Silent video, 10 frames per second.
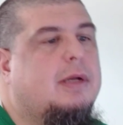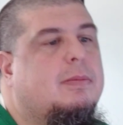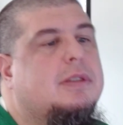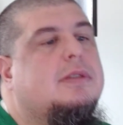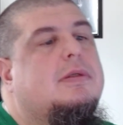
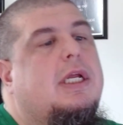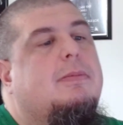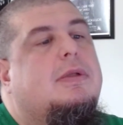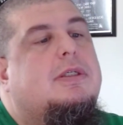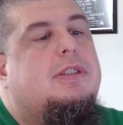This name
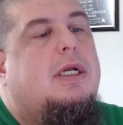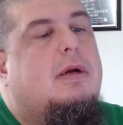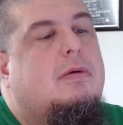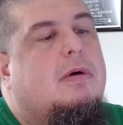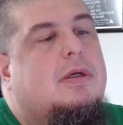of this channel
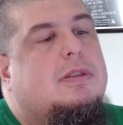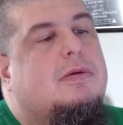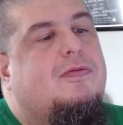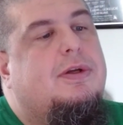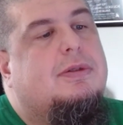crossed a
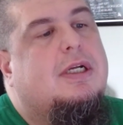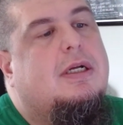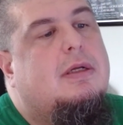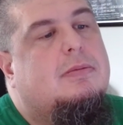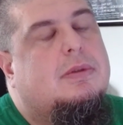few
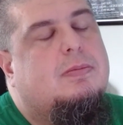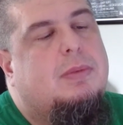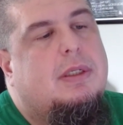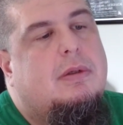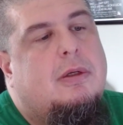times,
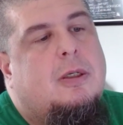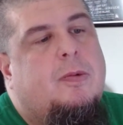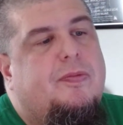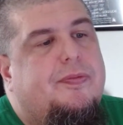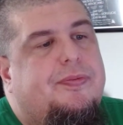but
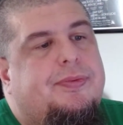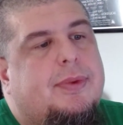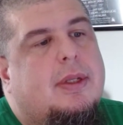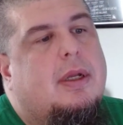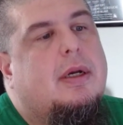
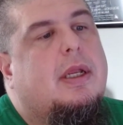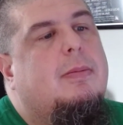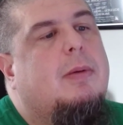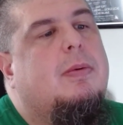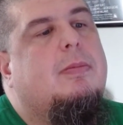kind of came up with